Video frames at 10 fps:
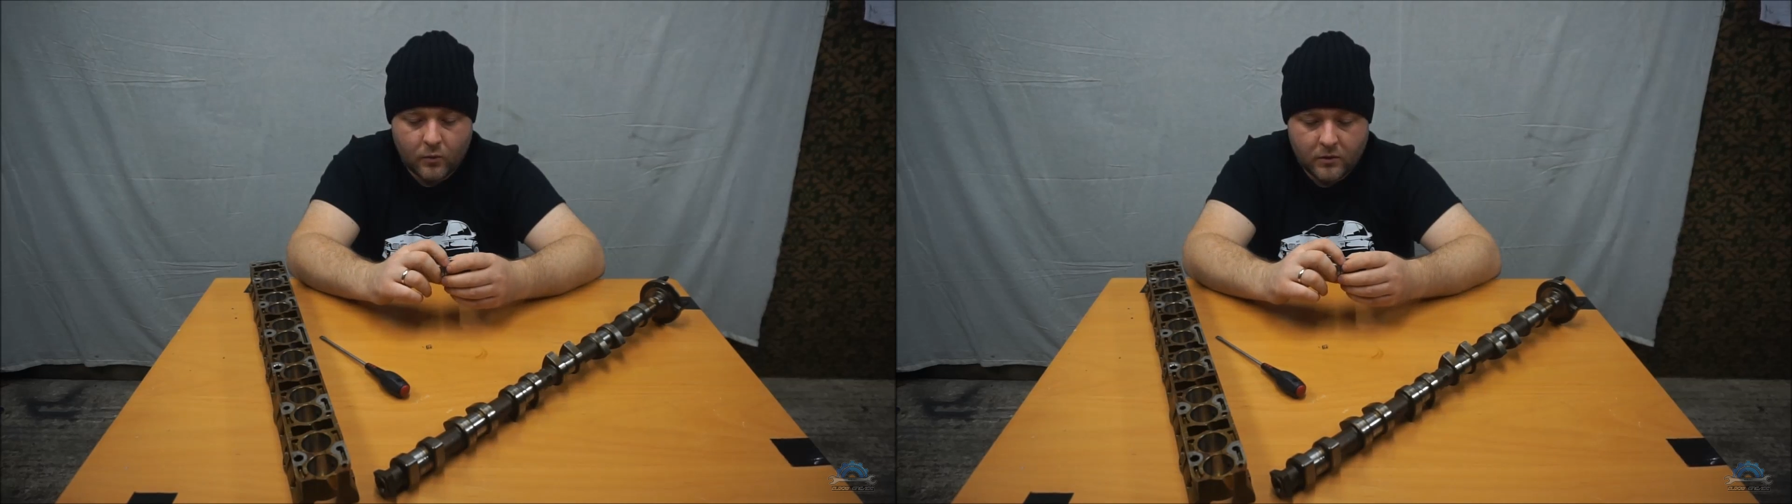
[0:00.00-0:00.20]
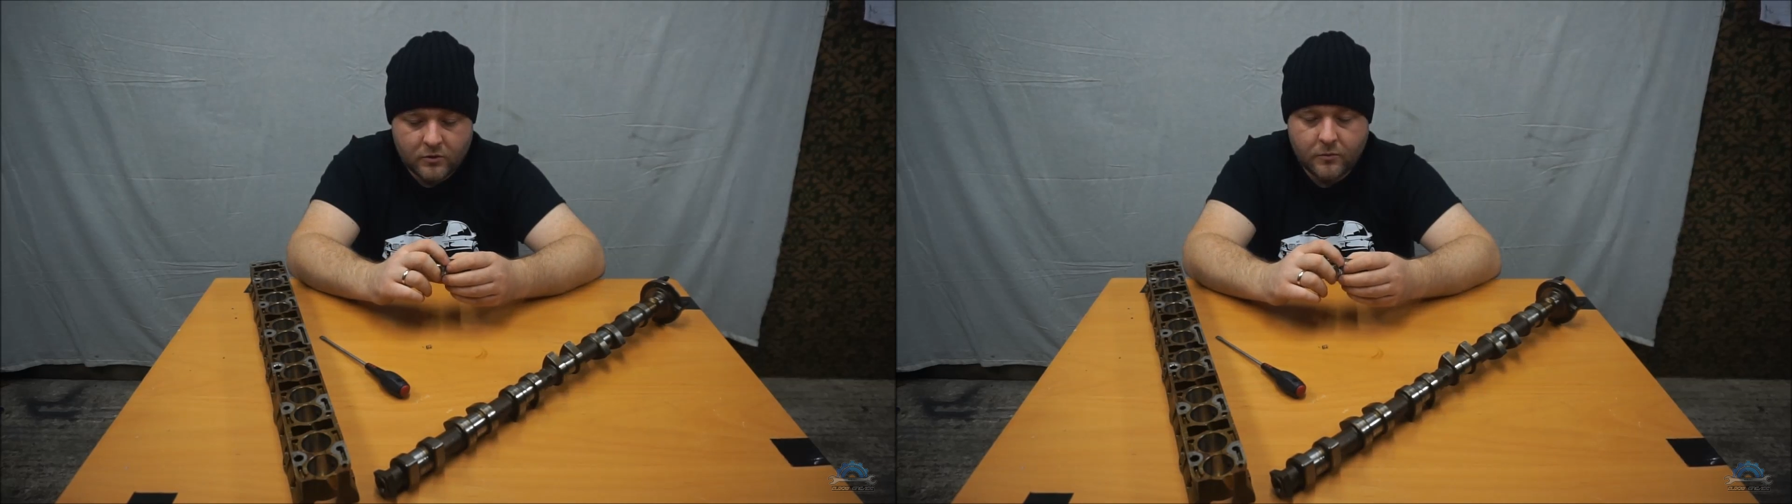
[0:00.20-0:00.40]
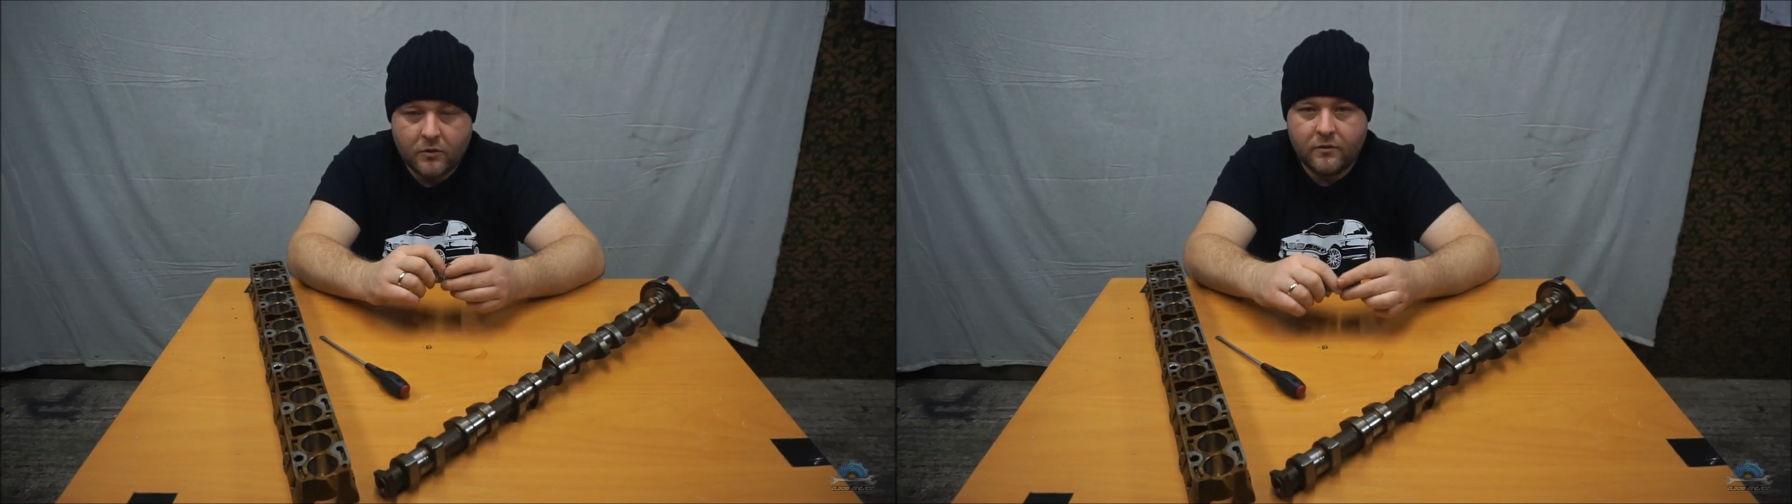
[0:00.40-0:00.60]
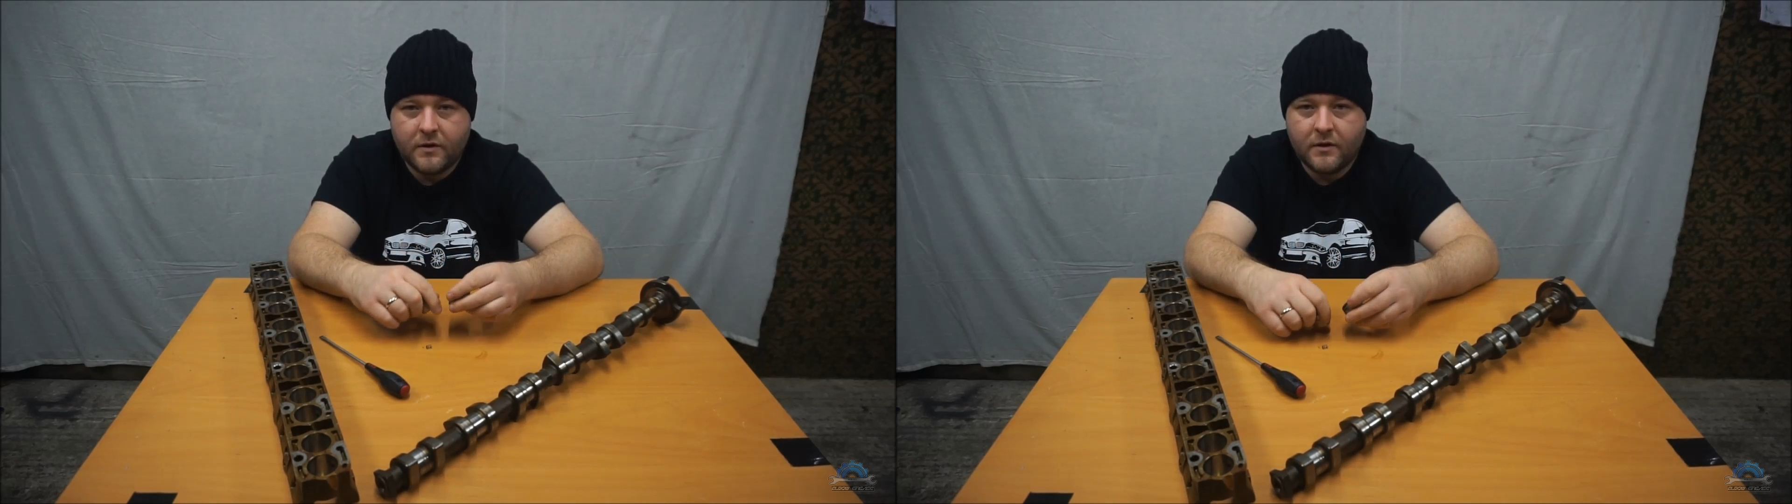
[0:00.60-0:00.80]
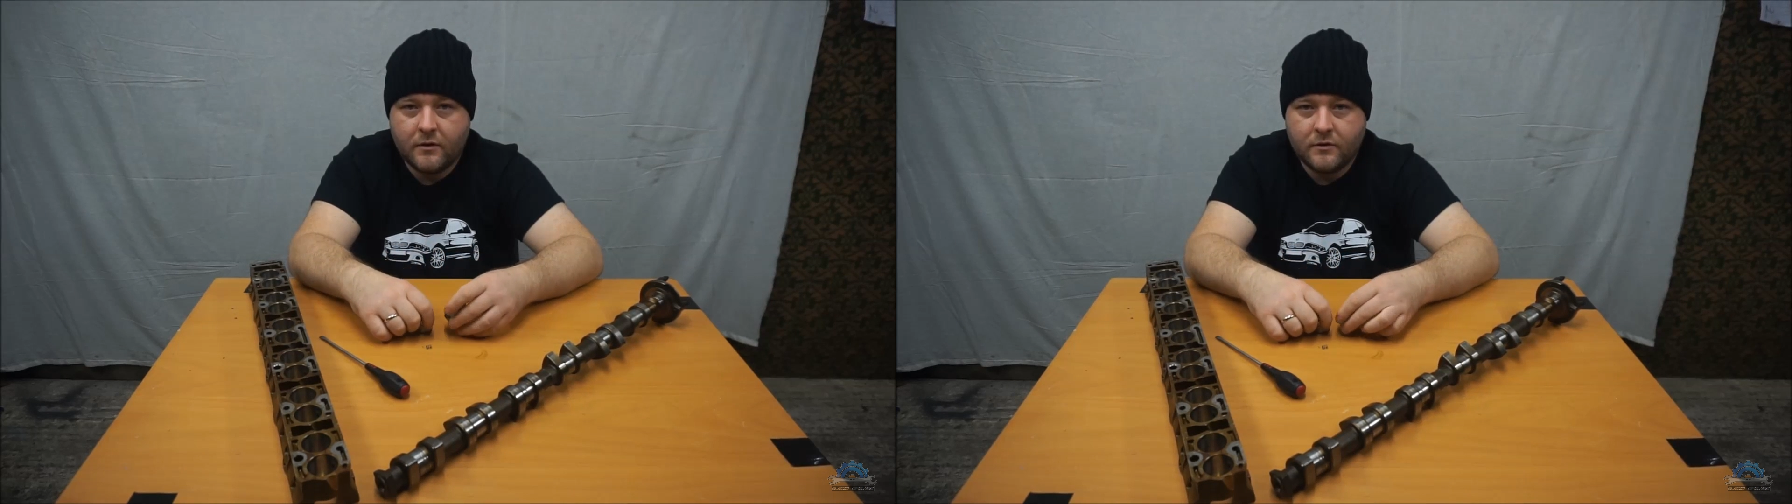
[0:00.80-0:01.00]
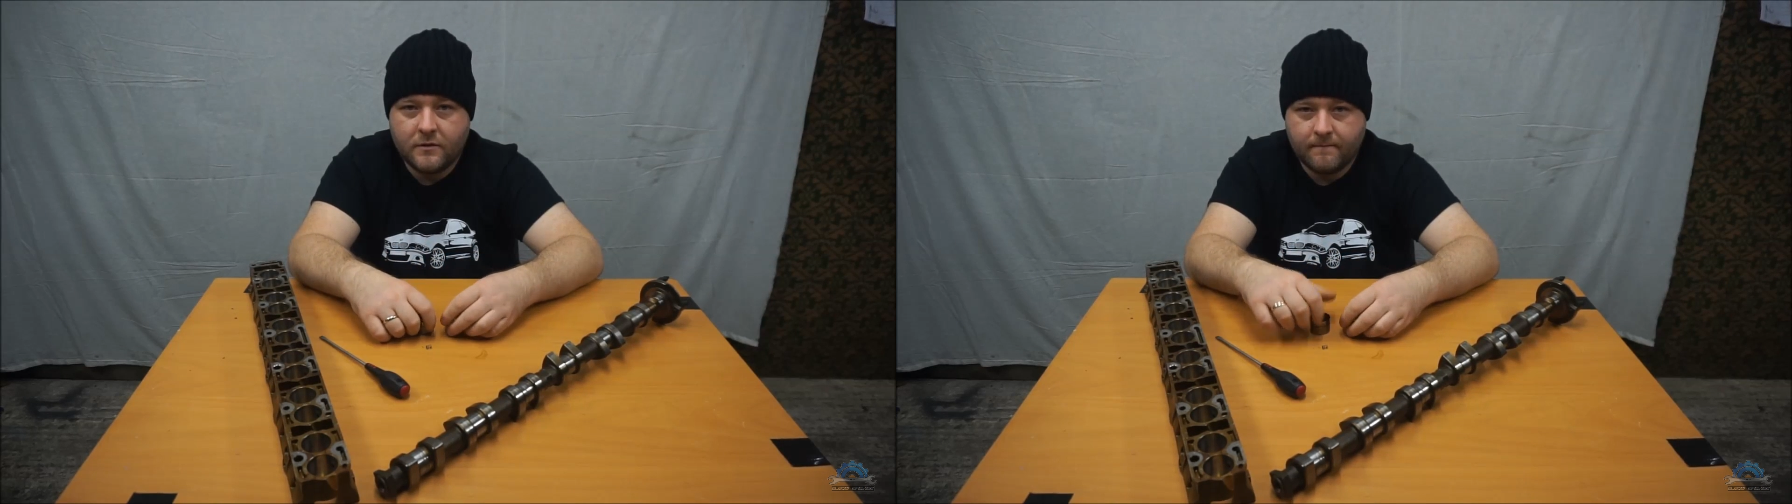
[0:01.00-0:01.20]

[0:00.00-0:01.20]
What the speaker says: watch more videos.